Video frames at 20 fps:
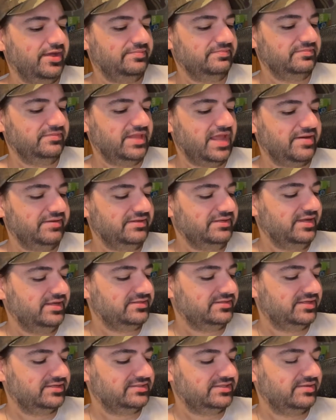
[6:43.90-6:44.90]
nowadays
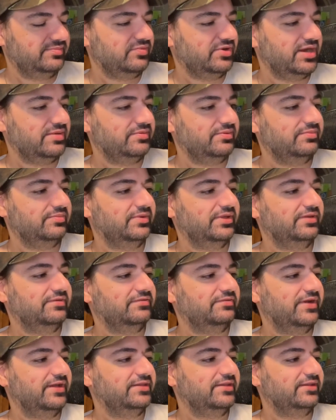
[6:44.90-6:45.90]
because they'd probably be
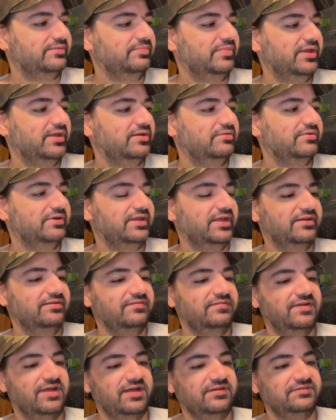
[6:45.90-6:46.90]
afraid that Peter would get
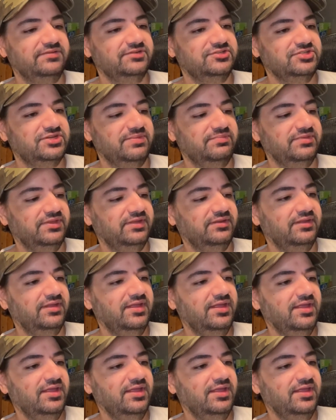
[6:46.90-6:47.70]
involved or something.